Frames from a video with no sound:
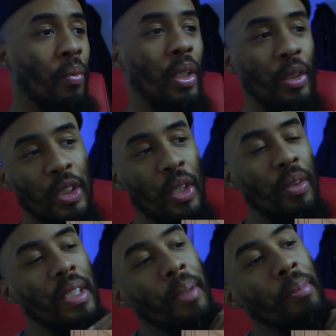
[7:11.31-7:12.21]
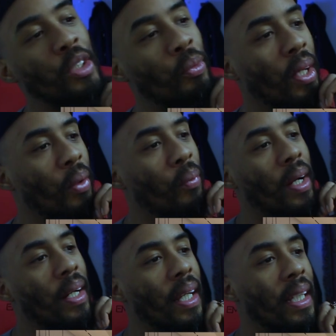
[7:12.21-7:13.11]
one of those songs in between
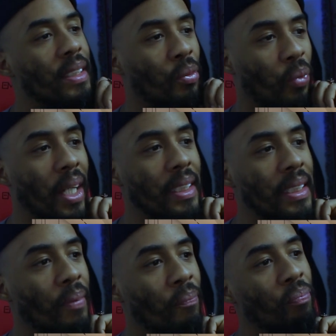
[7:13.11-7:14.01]
where they get some rest.